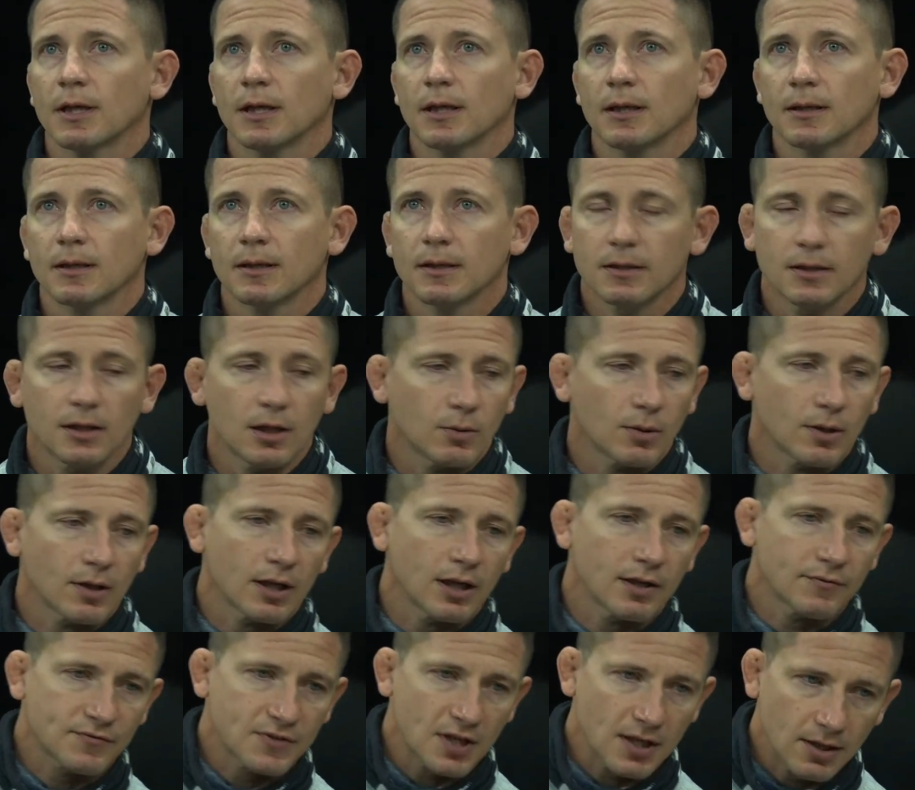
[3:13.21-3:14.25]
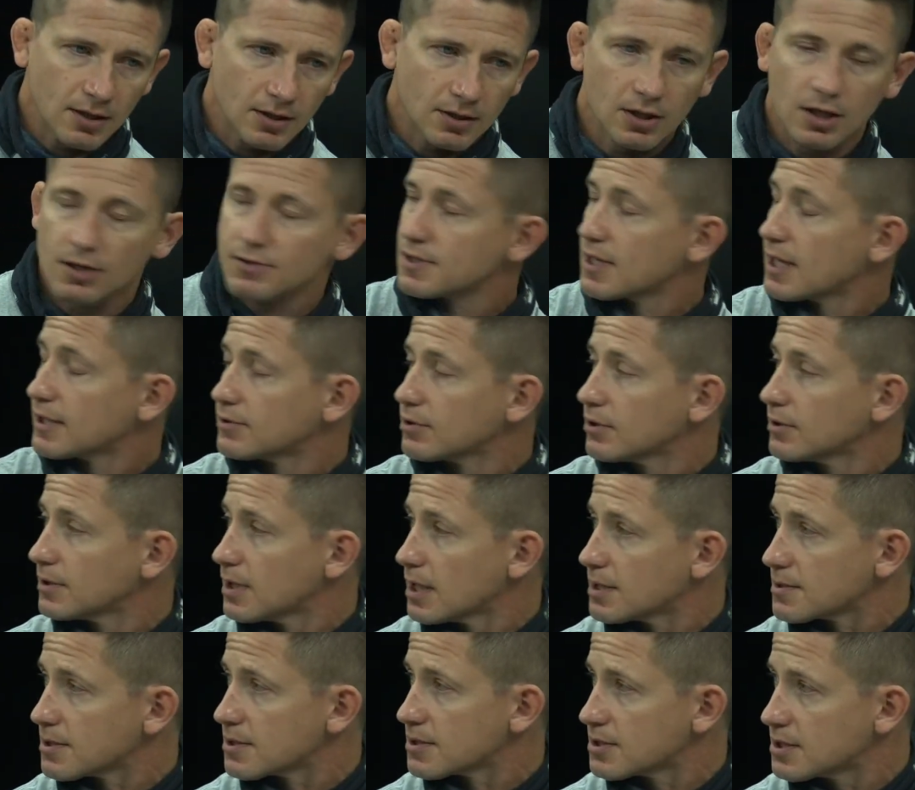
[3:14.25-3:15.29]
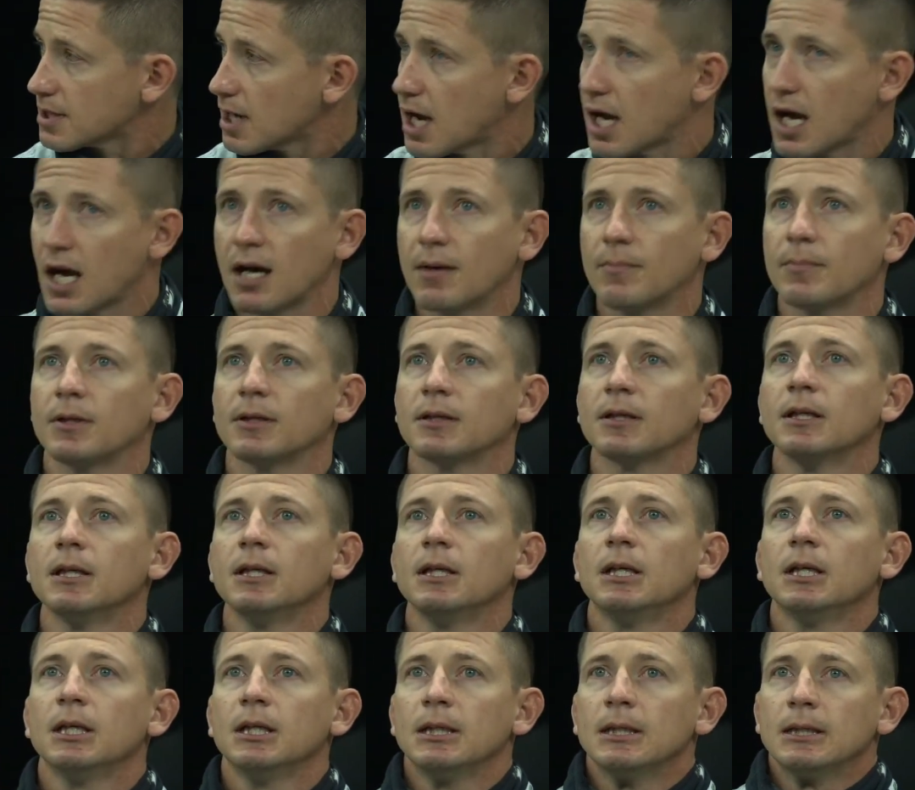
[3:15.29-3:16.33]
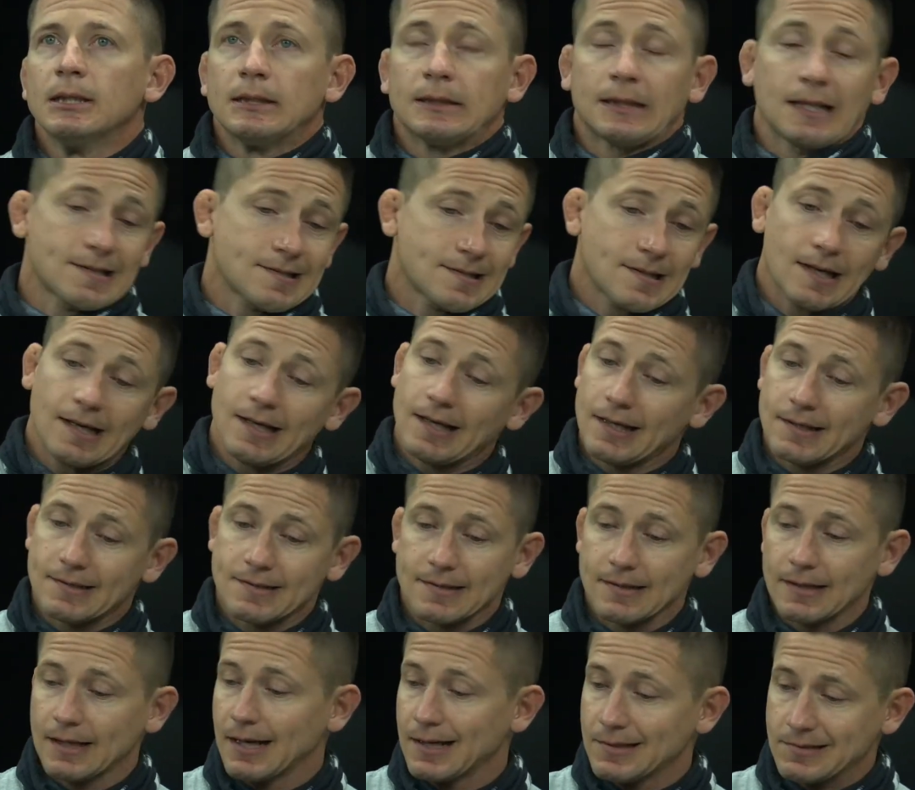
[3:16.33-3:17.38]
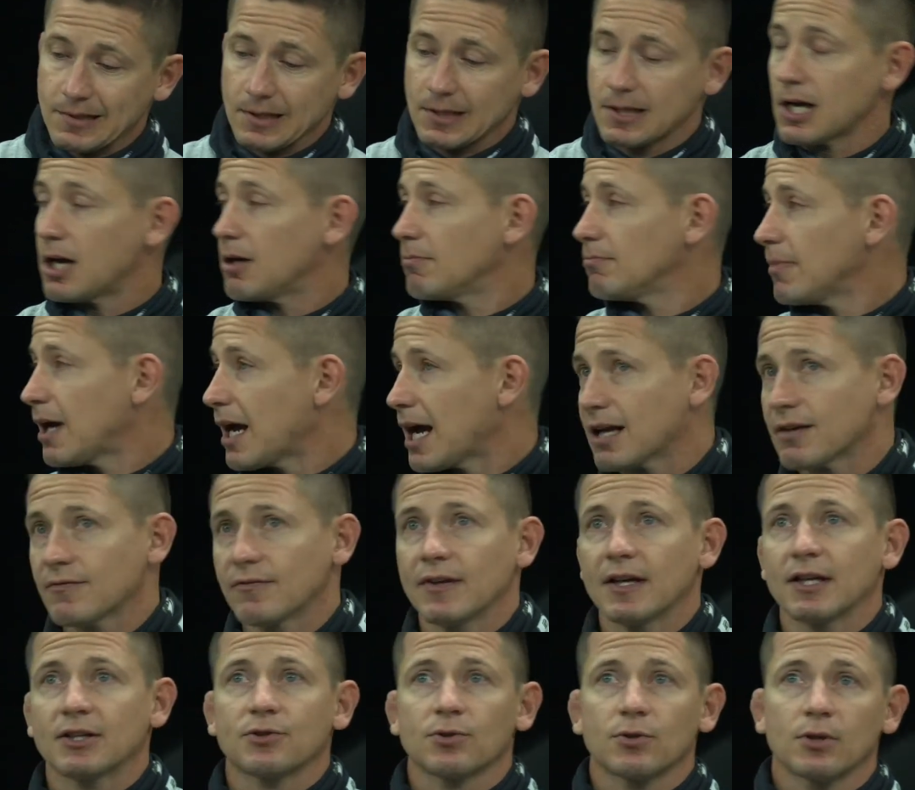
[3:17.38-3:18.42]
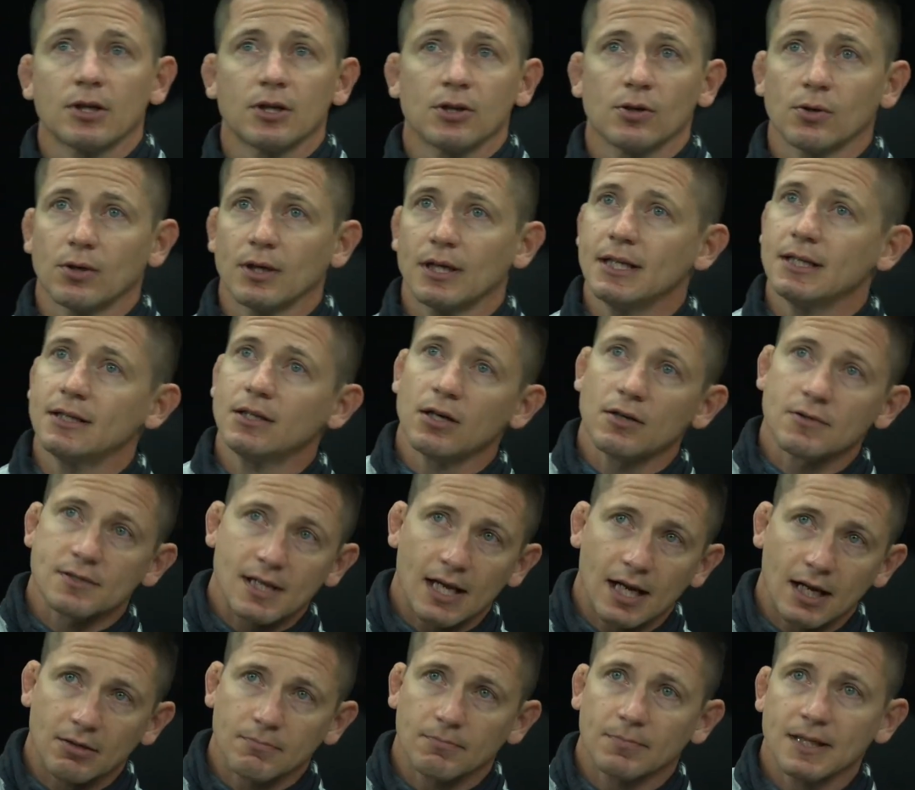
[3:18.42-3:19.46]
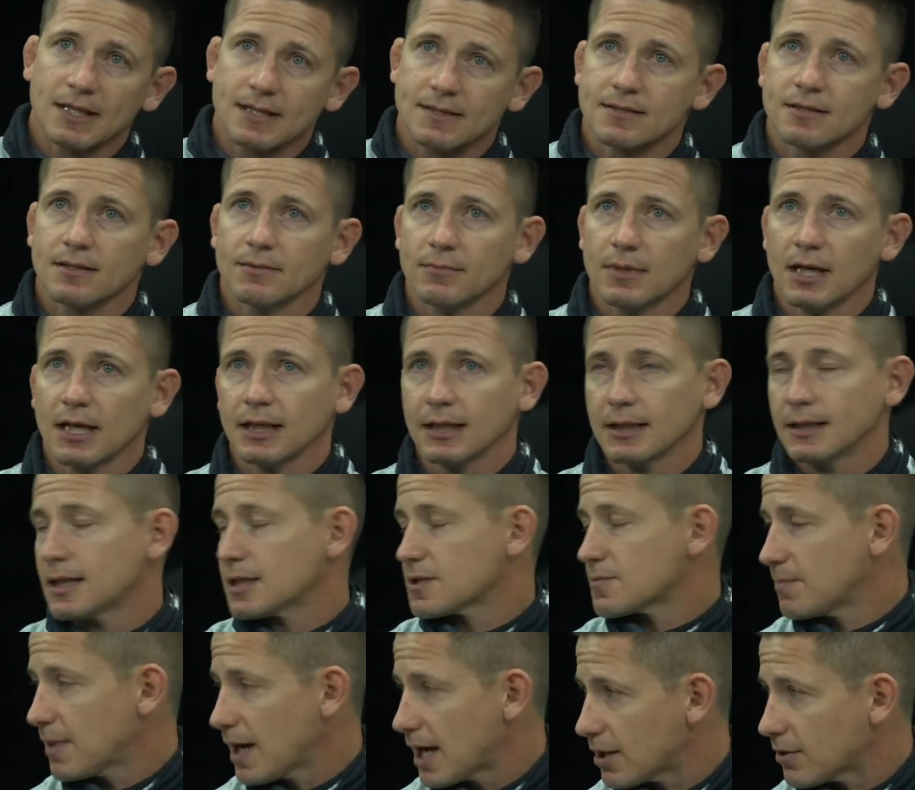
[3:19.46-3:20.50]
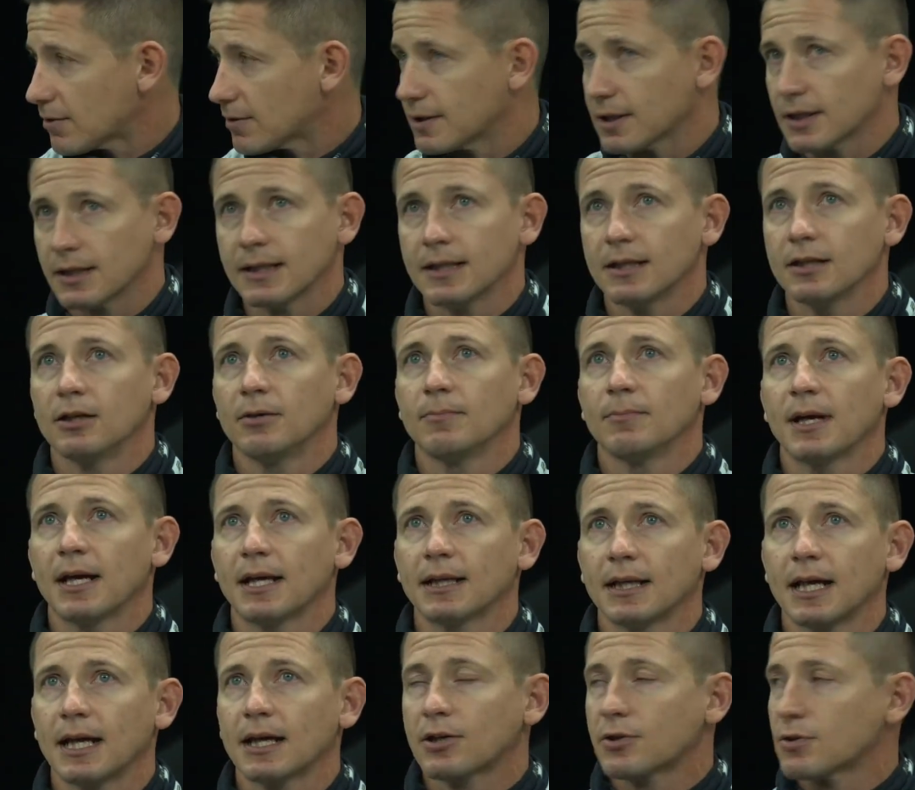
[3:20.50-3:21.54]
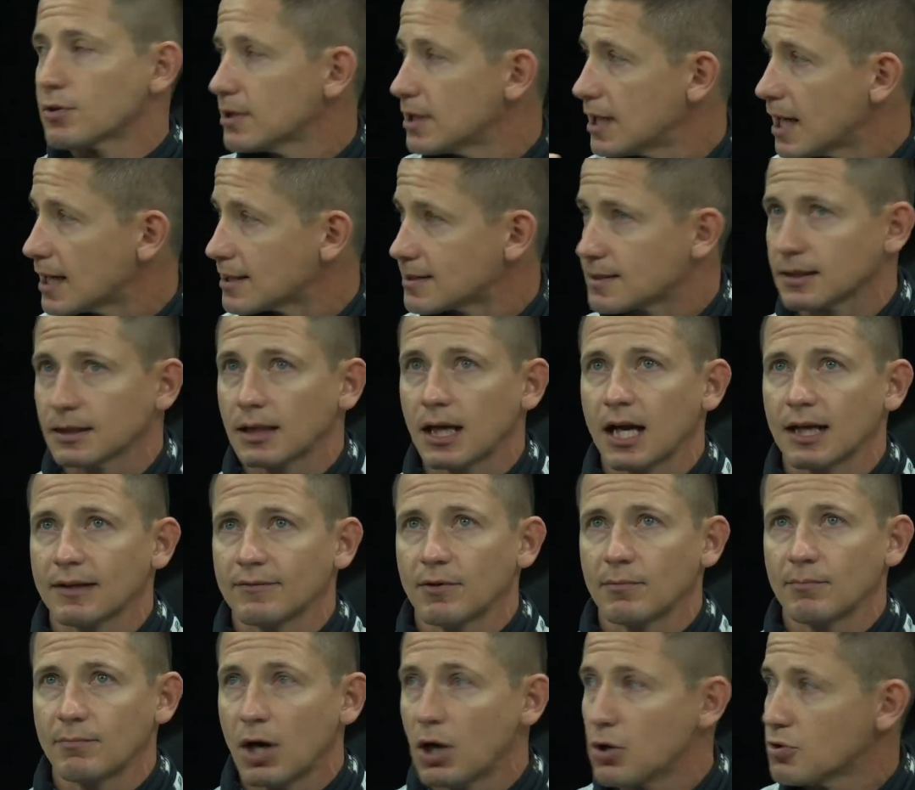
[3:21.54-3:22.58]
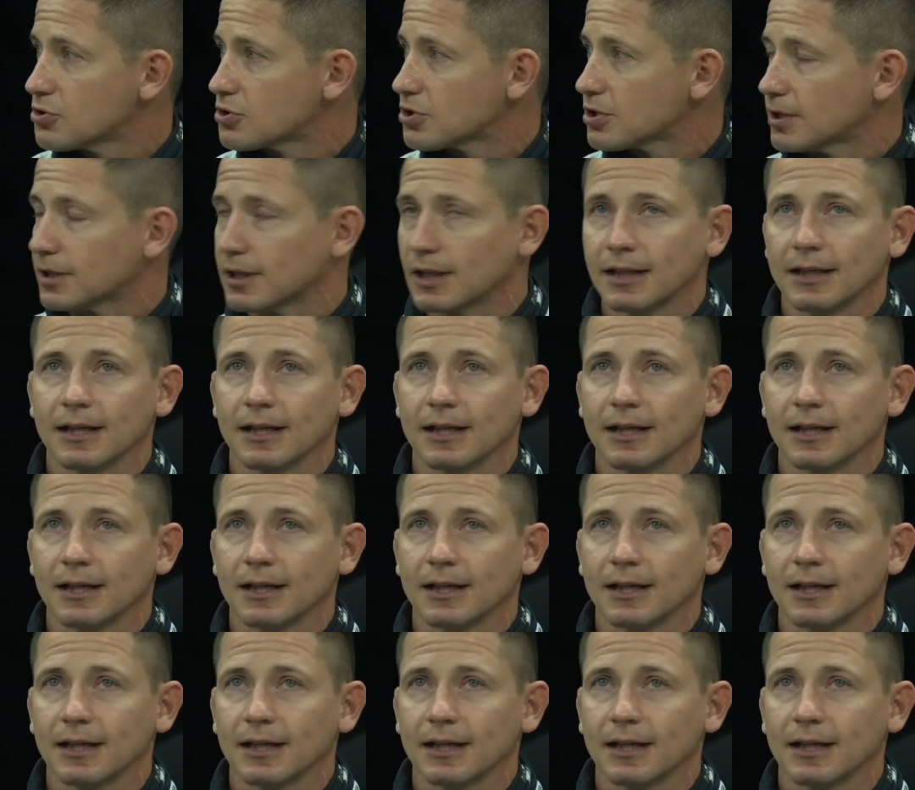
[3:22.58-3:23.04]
And, if Taryn goes out there and does his job, and let's say it's a comeback victory, or he goes out and beats somebody that's better than him, man, that creates a lot of emotion.